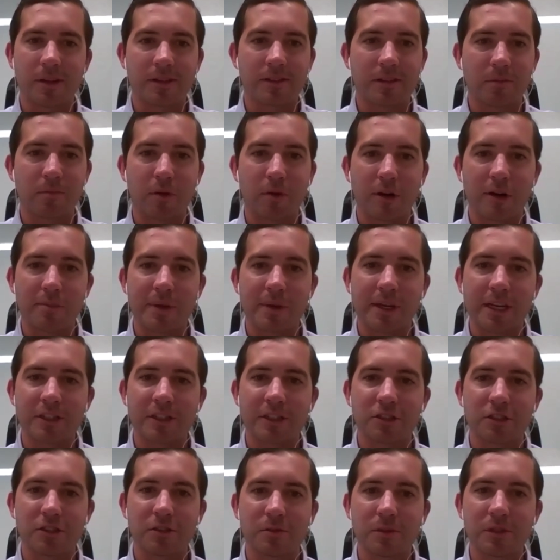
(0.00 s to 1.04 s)
is a pretty big
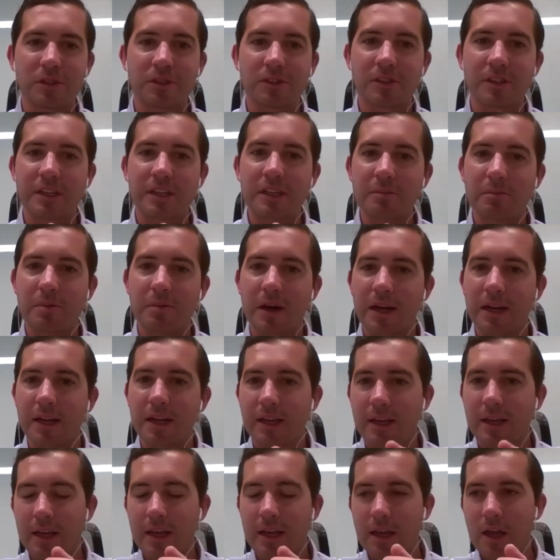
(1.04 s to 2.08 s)
issue we see.
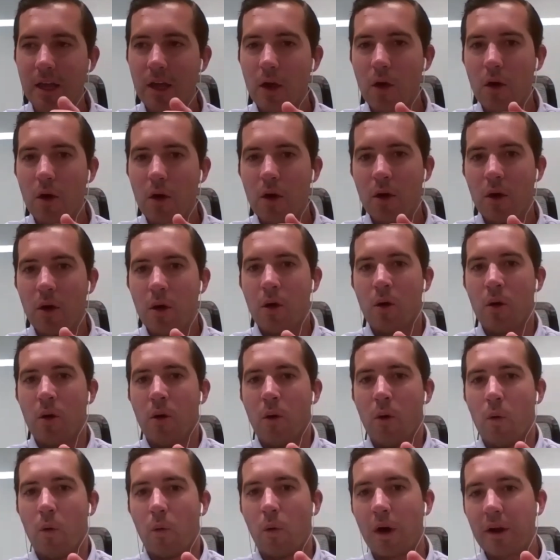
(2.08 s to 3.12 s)
But
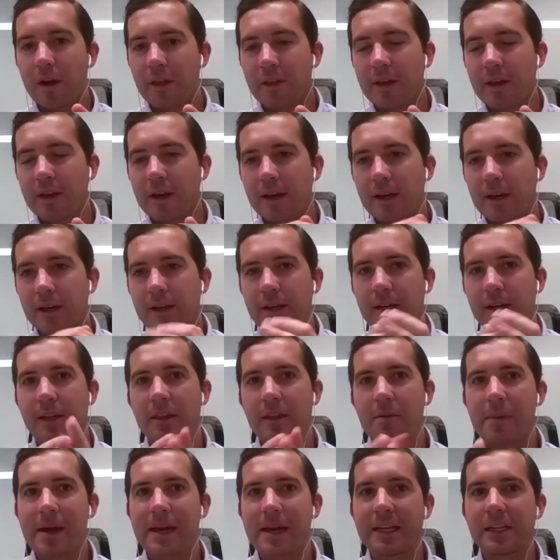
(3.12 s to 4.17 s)
one of the,
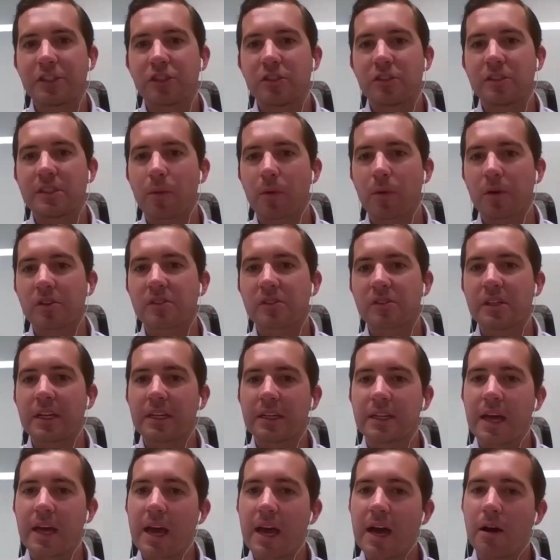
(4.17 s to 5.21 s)
the main issues that we're
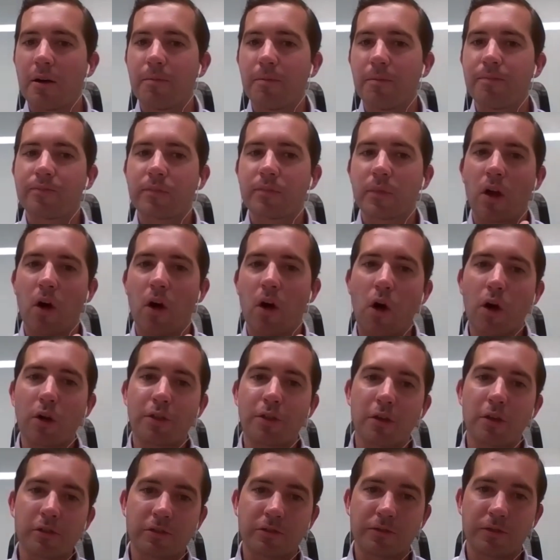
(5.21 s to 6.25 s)
seeing now are
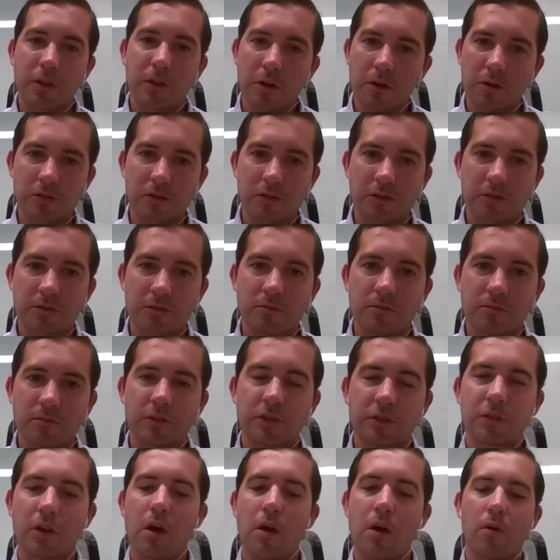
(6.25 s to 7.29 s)
those flows.
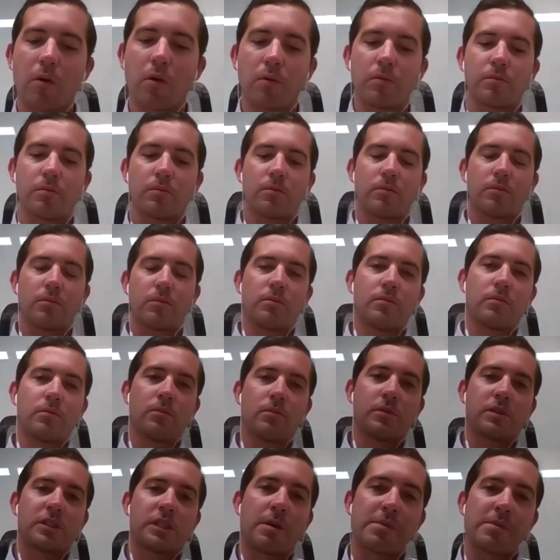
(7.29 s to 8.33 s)
So
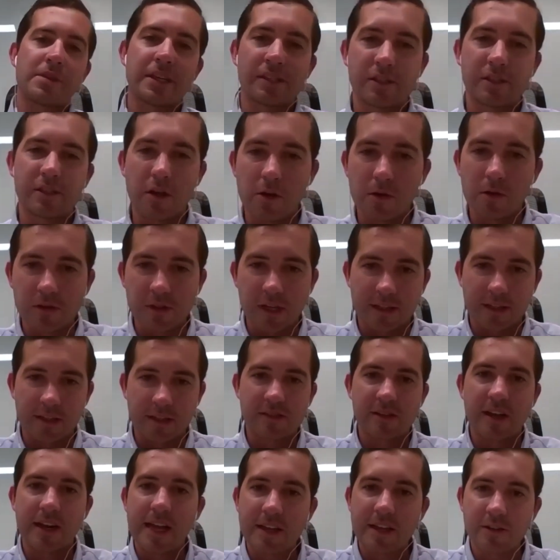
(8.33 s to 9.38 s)
some of these zones, like the
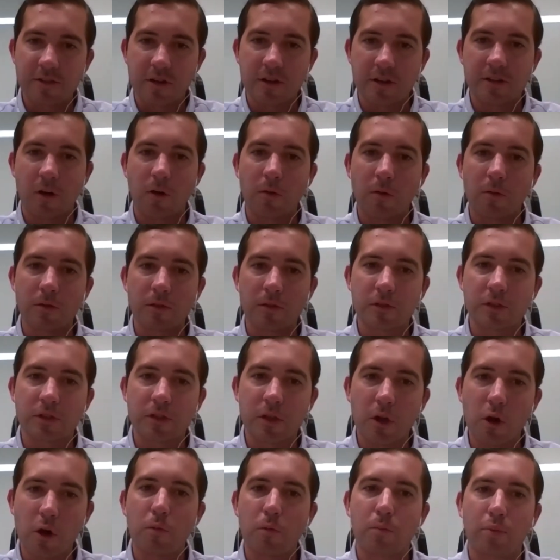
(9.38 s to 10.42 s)
San Andreas, are
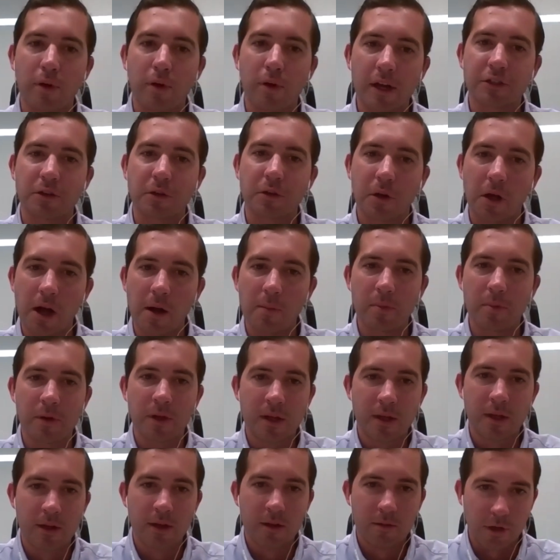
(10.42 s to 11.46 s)
so pressured
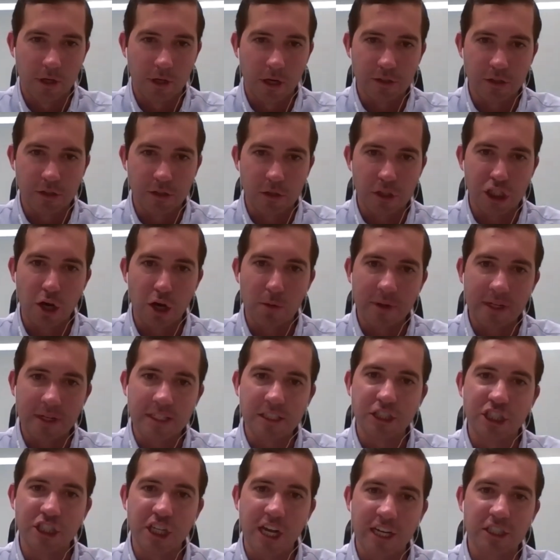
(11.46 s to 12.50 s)
up because there's so many
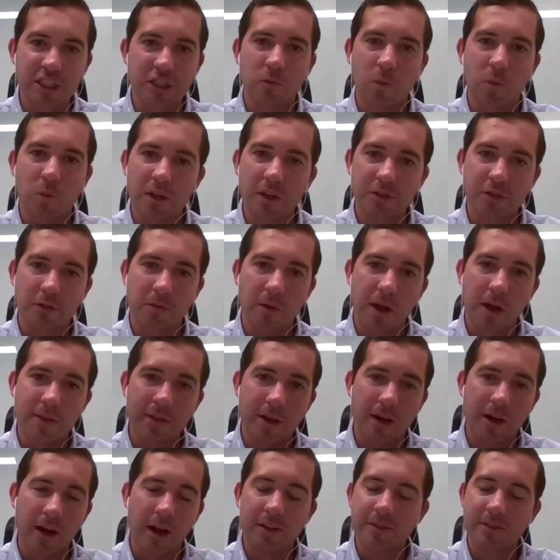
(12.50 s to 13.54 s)
injection wells around
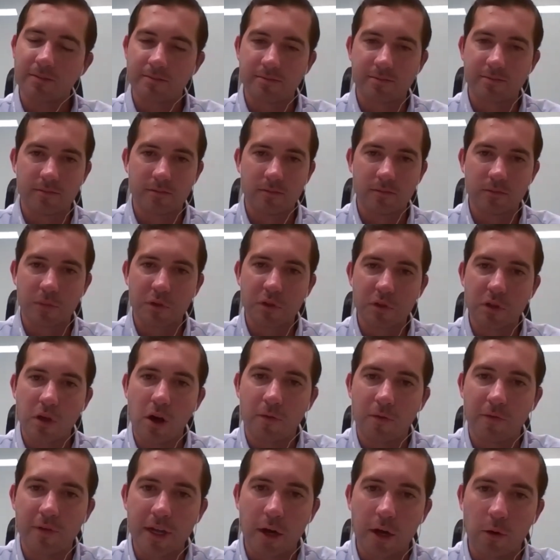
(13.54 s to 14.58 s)
there. I saw
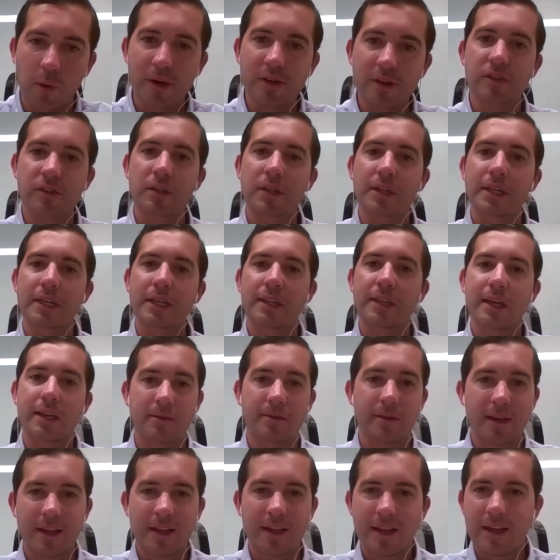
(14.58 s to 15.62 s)
a figure recently that I
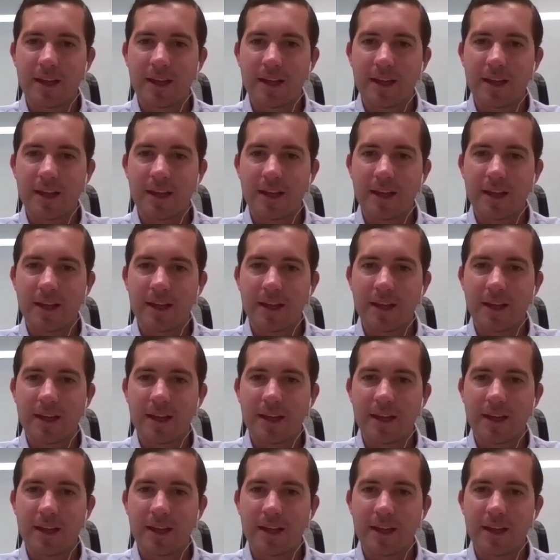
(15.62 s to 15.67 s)
think